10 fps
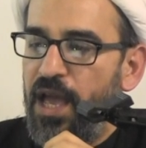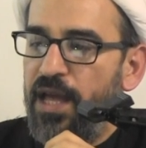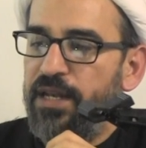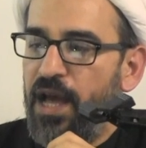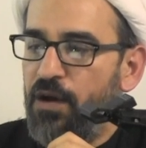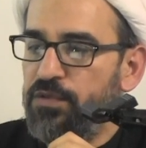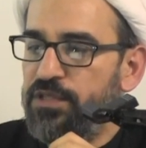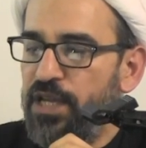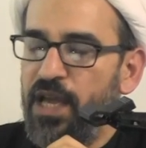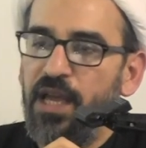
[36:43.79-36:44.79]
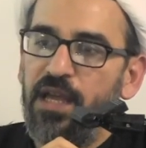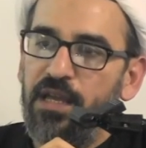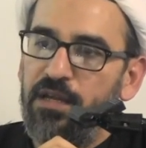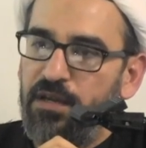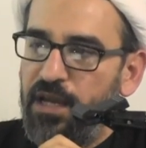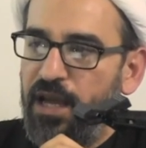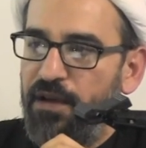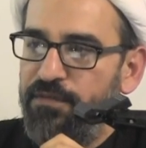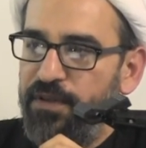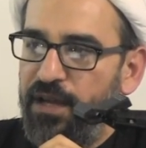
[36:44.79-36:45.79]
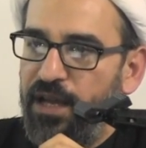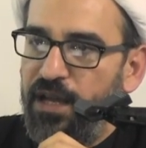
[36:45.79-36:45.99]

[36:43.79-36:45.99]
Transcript: and now they have